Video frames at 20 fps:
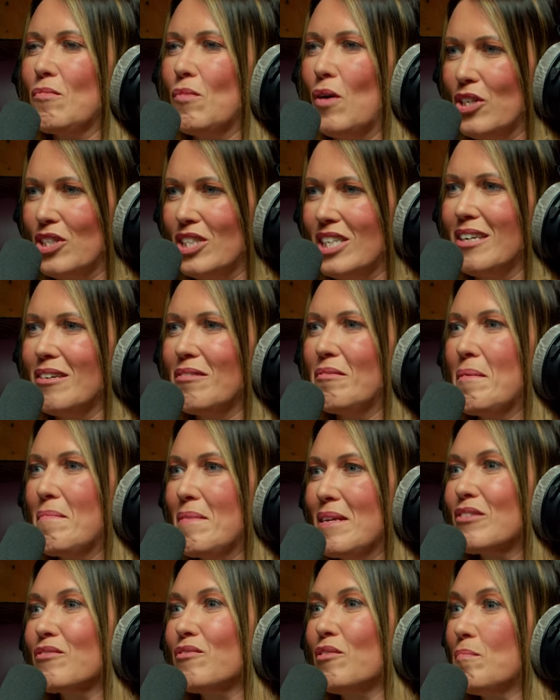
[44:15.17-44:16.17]
watching
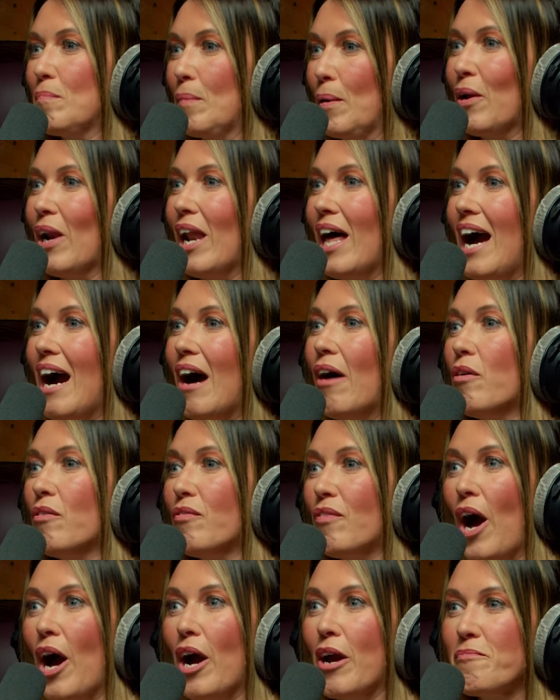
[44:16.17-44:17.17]
women's football out of
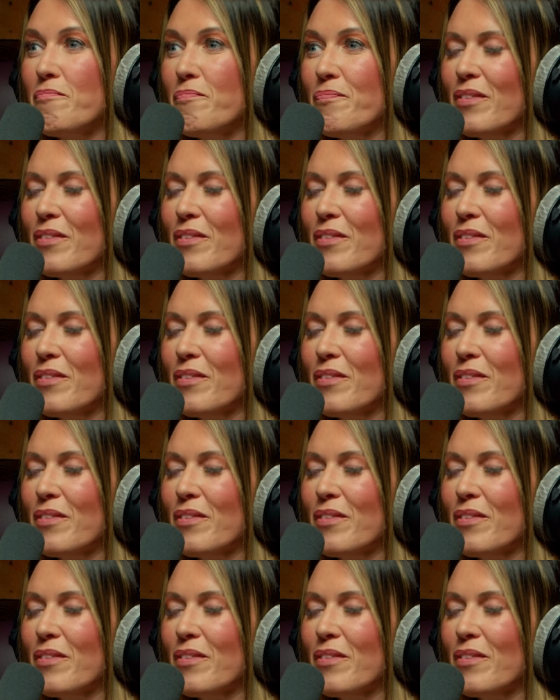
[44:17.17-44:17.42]
home.